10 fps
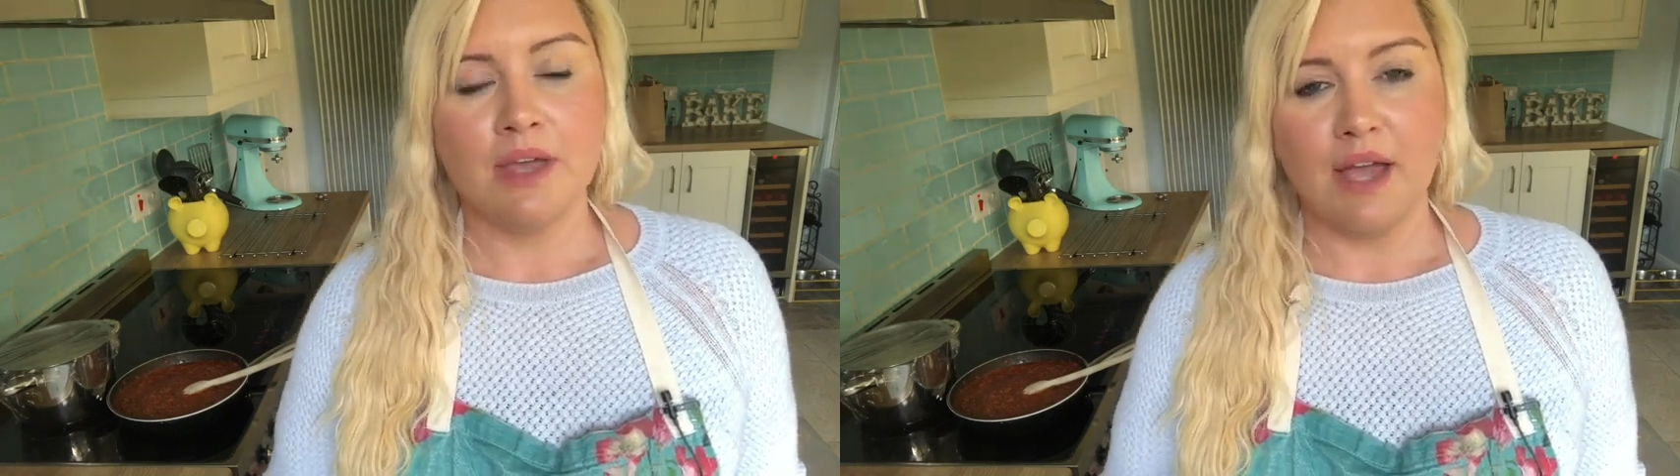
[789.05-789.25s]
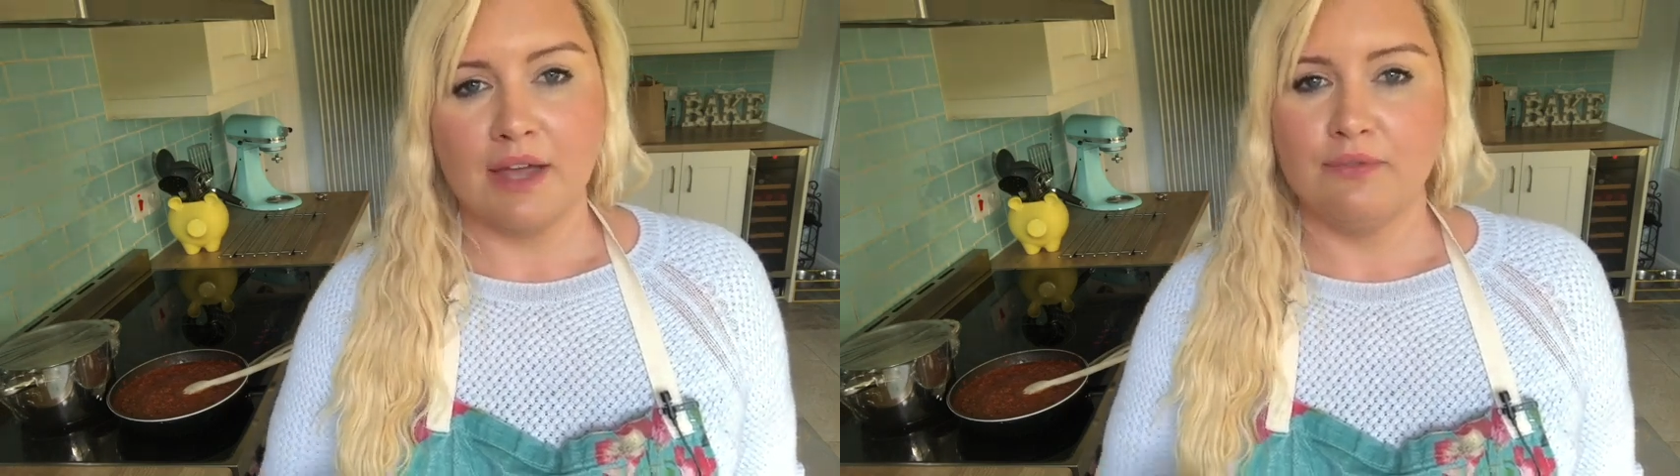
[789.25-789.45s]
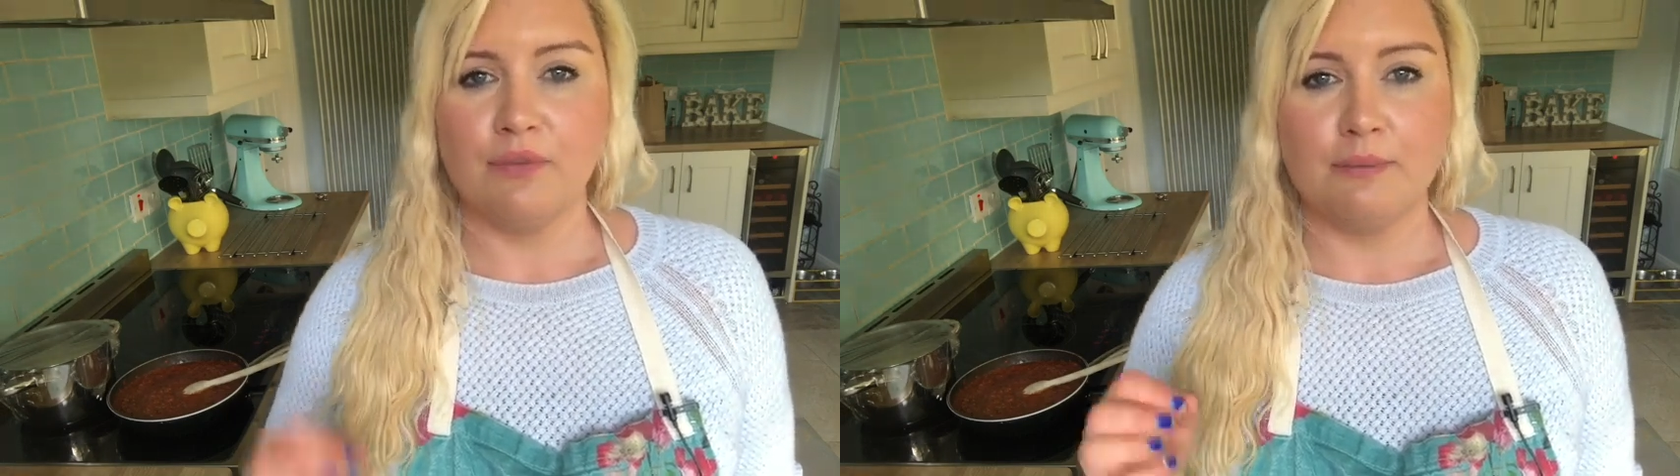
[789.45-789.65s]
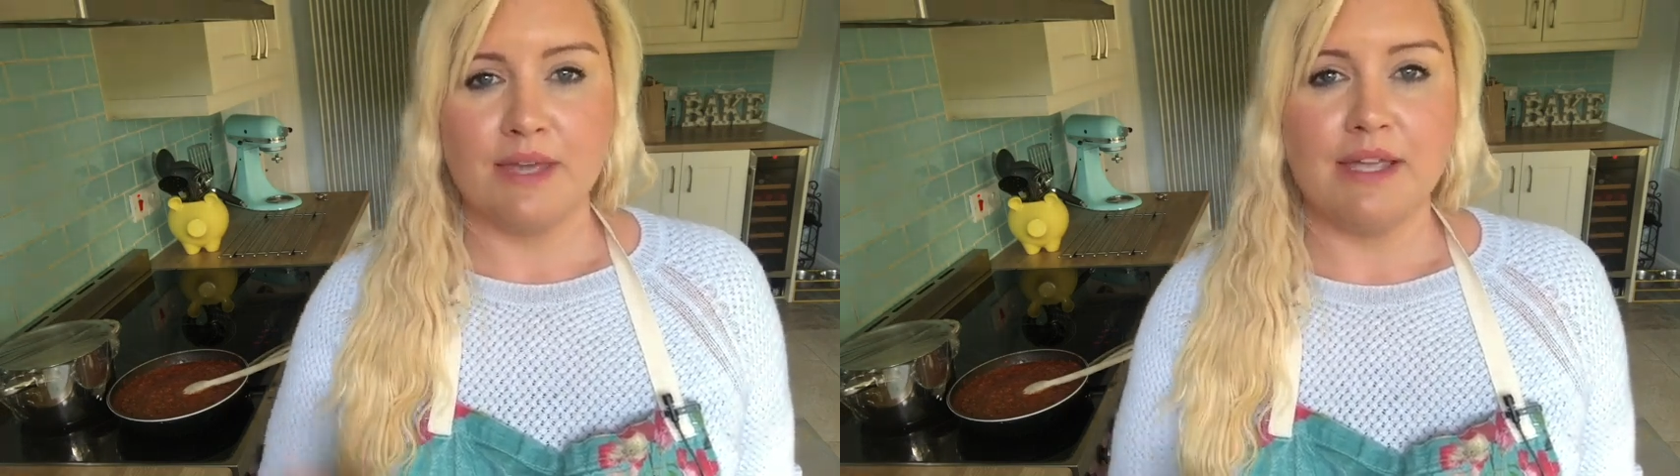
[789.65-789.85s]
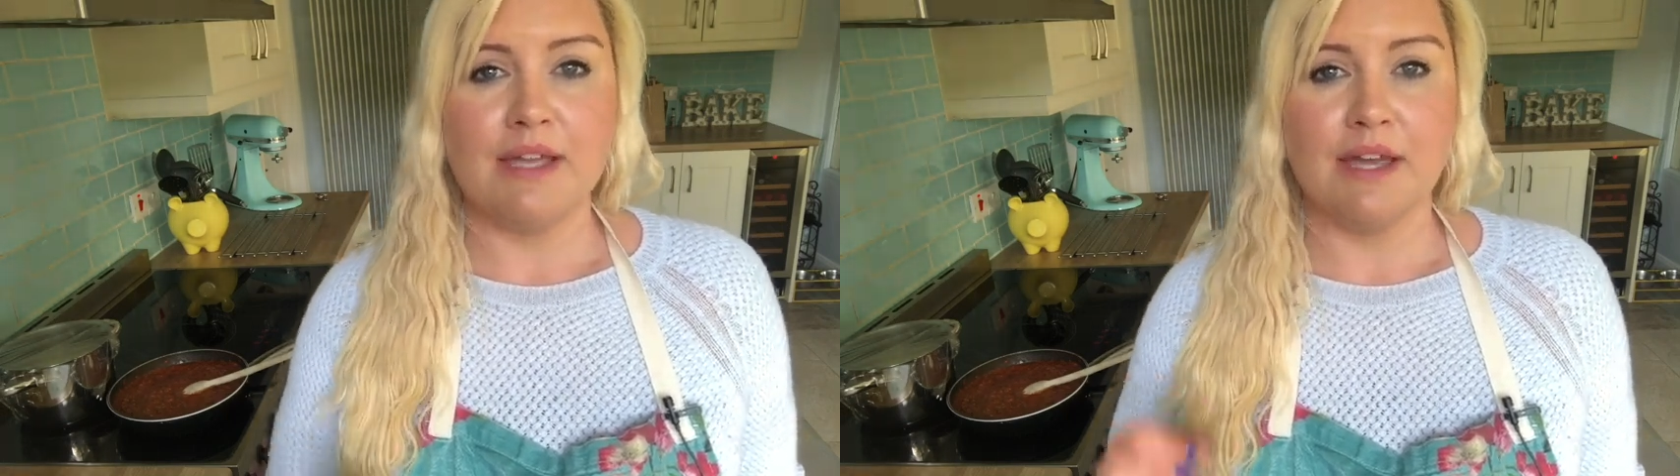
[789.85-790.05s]
And for
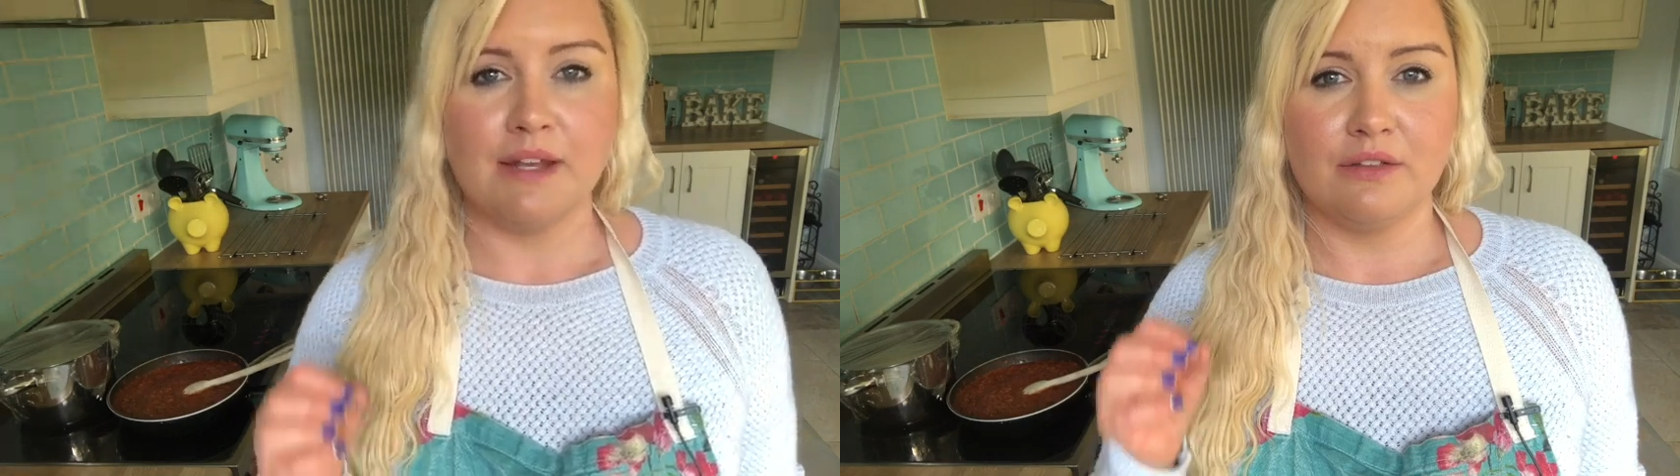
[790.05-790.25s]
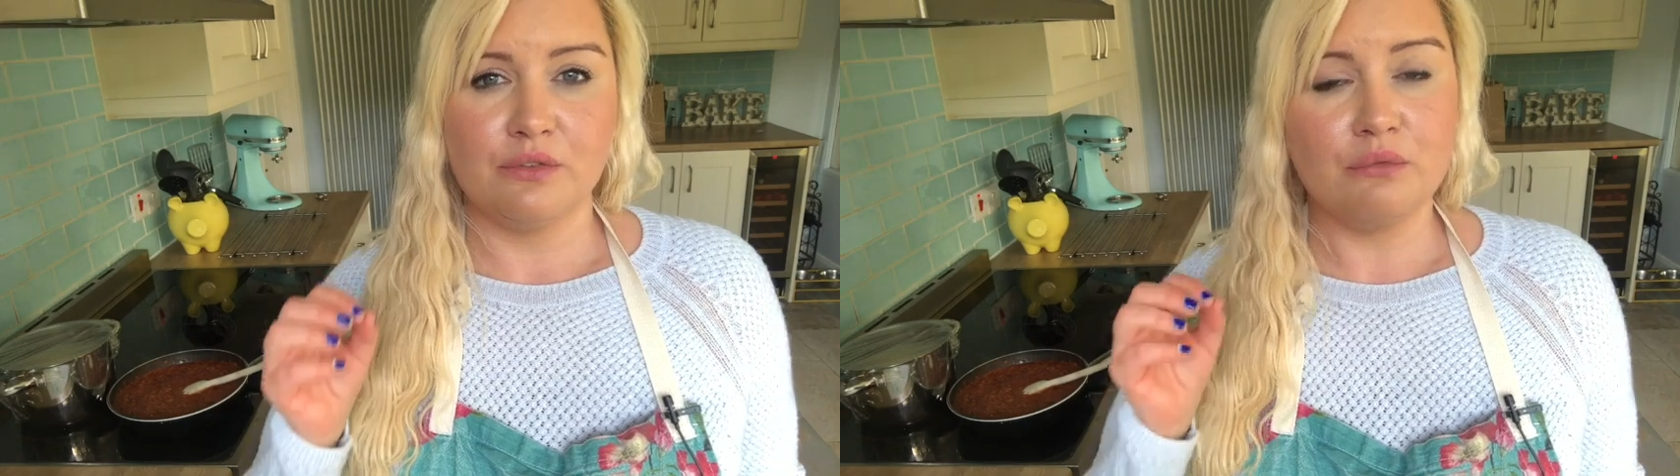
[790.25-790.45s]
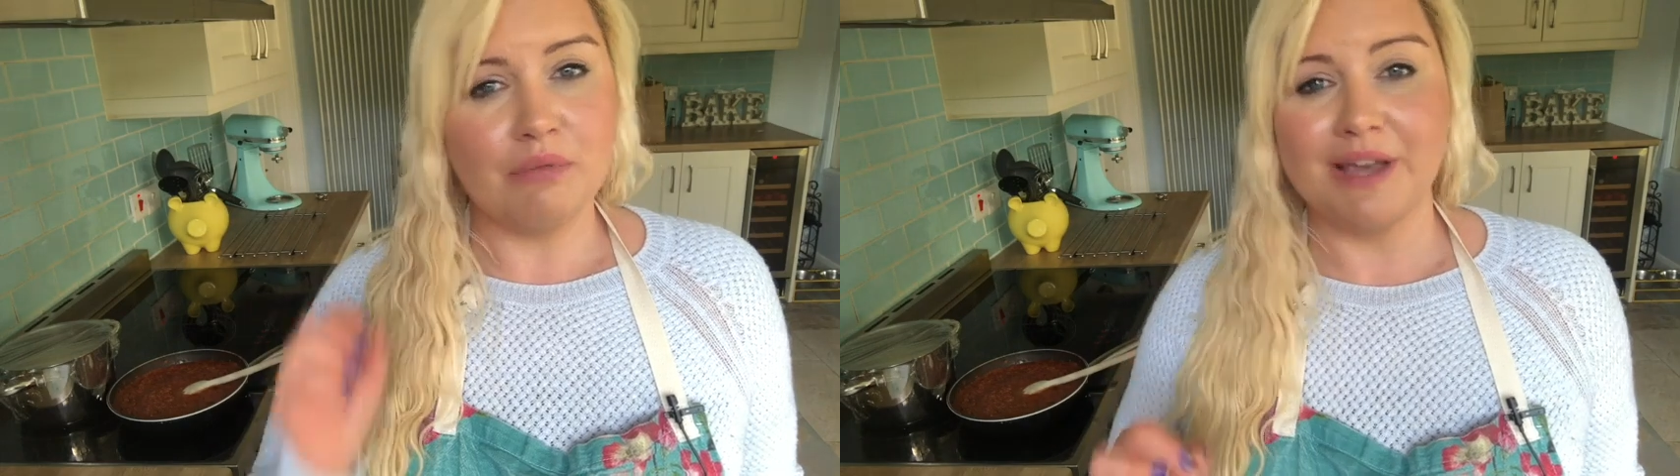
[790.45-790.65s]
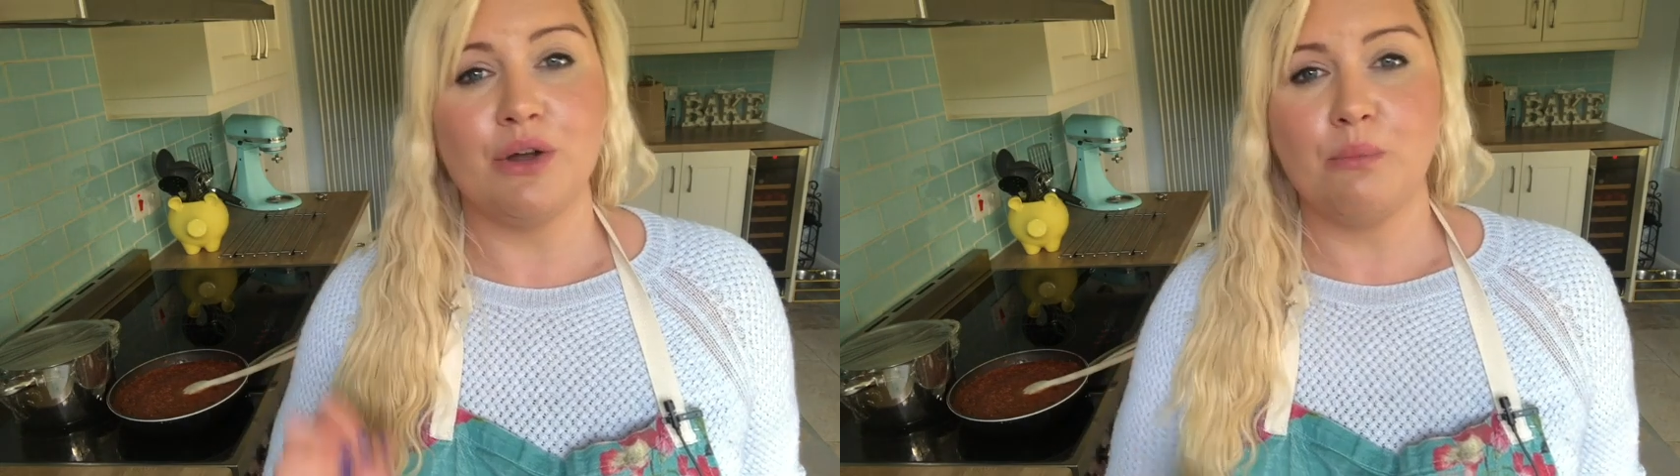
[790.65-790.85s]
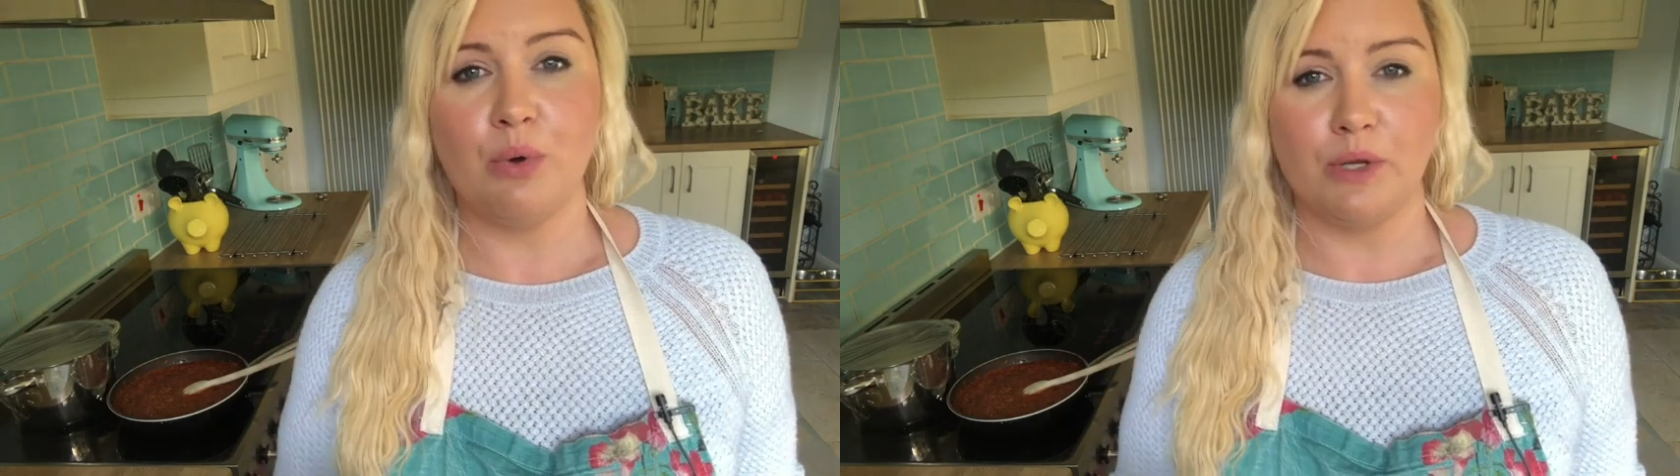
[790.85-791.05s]
me, it is right
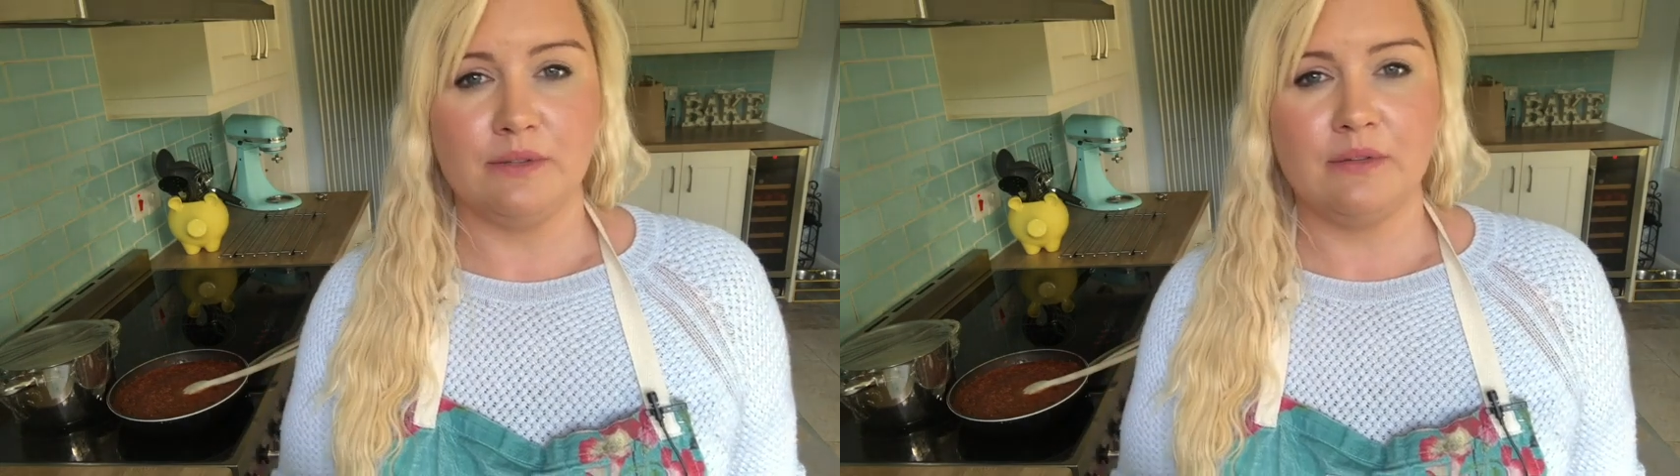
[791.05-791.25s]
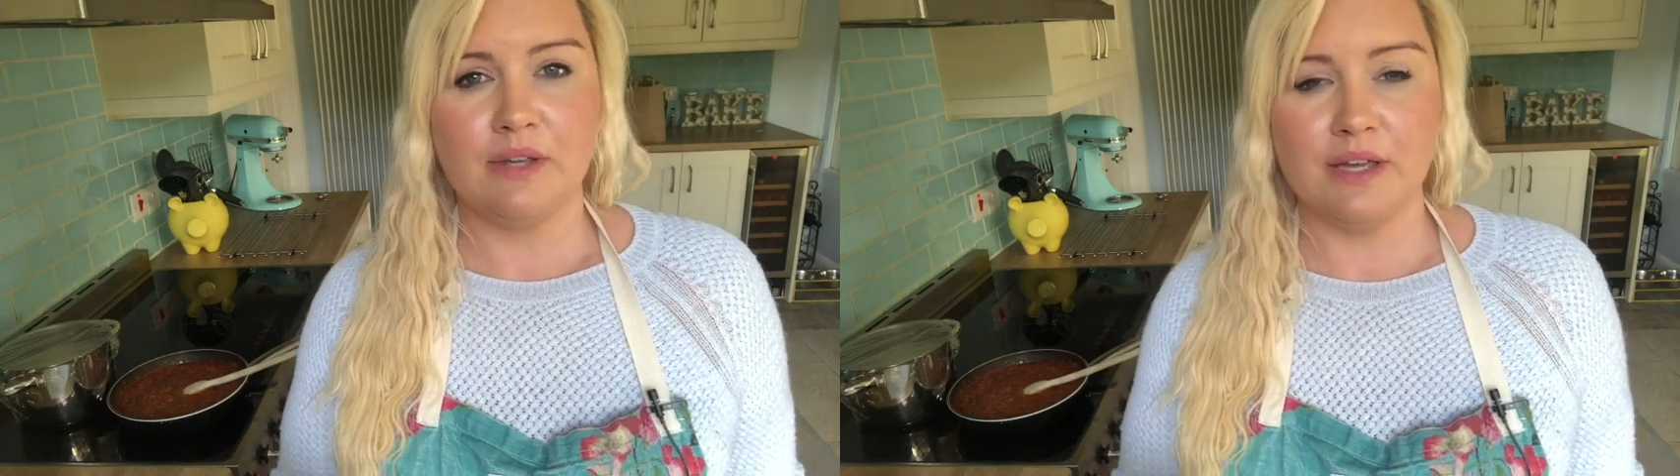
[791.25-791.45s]
on point.